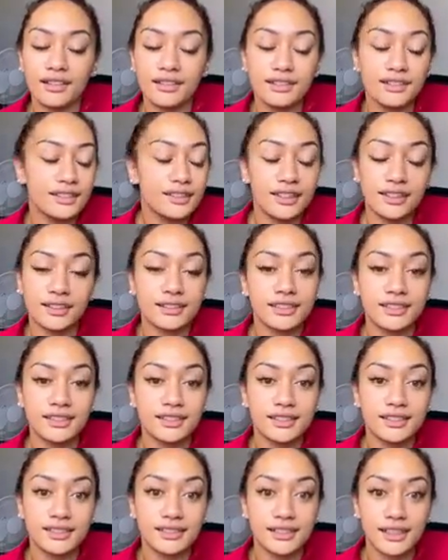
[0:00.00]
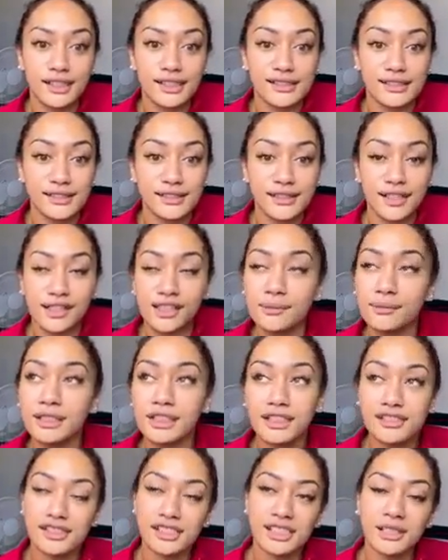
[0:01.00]
yeah, she just is. I'm a
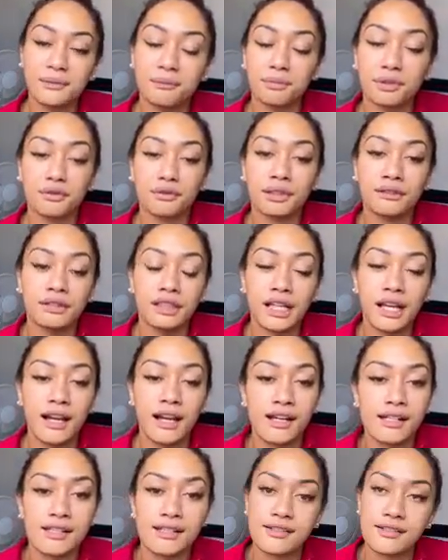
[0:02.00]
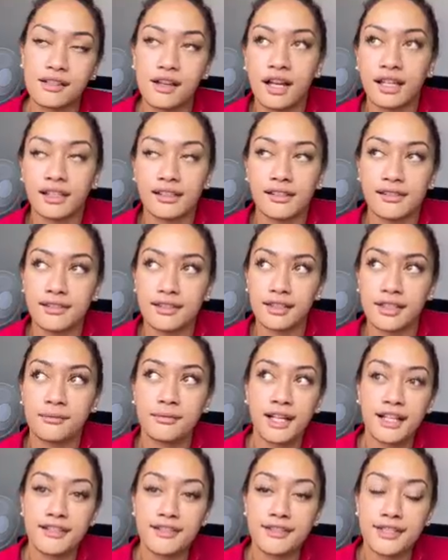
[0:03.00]
contemporary artist, I consider
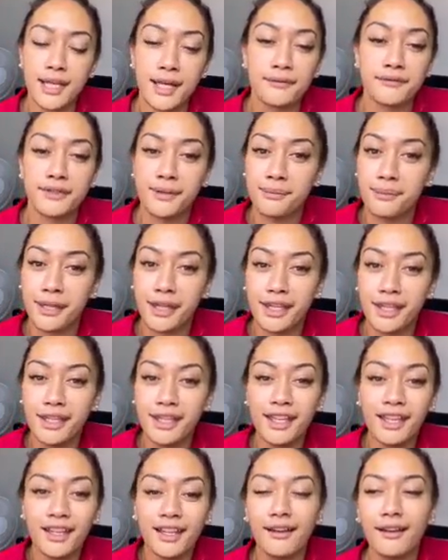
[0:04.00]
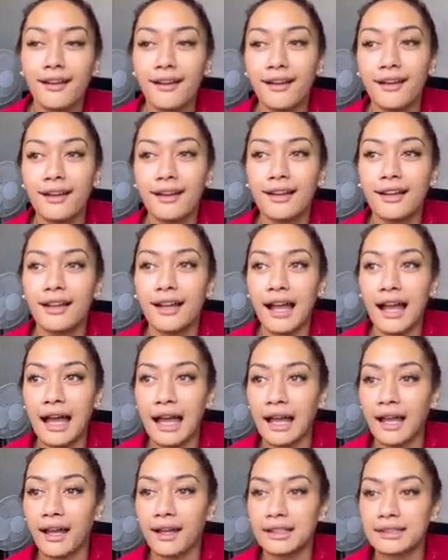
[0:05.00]
myself to be.
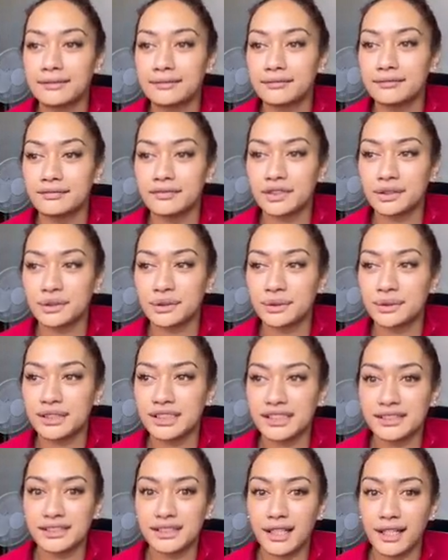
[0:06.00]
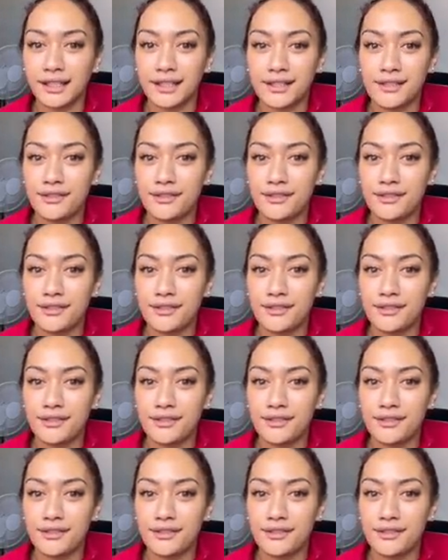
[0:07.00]
or just like a